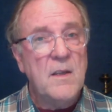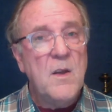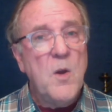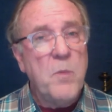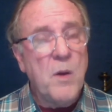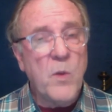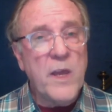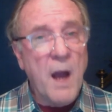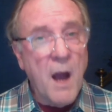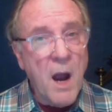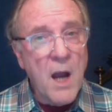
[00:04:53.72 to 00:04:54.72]
but we
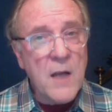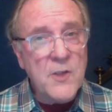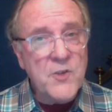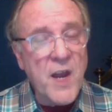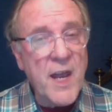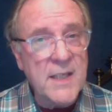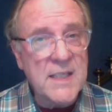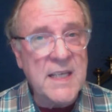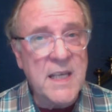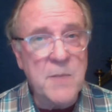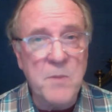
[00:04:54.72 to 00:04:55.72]
are trying to
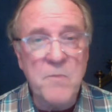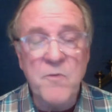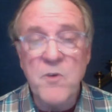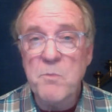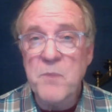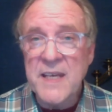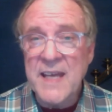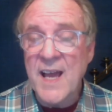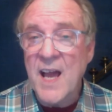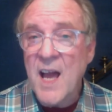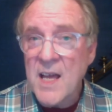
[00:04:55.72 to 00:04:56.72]
keep him from
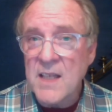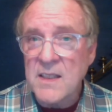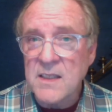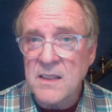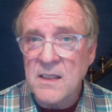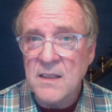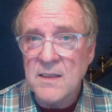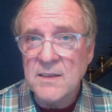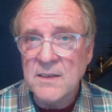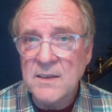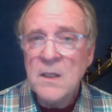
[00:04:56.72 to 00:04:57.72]
beating us.
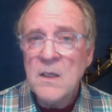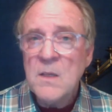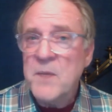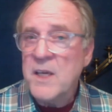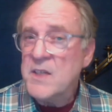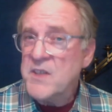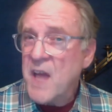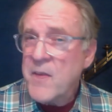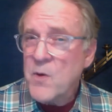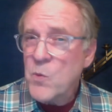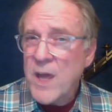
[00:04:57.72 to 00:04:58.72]
Because
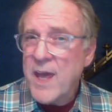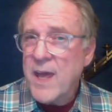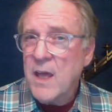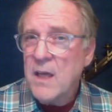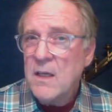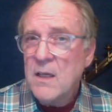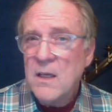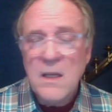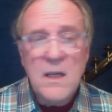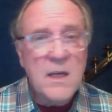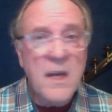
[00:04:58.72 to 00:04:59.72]
either way,
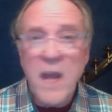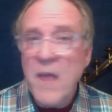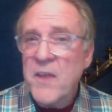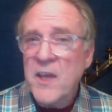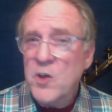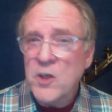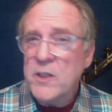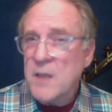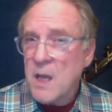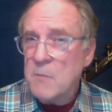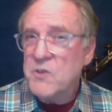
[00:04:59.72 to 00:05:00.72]
Nothing good
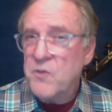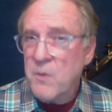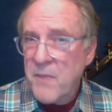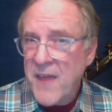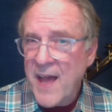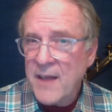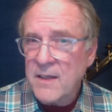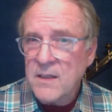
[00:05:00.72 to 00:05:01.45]
comes from that.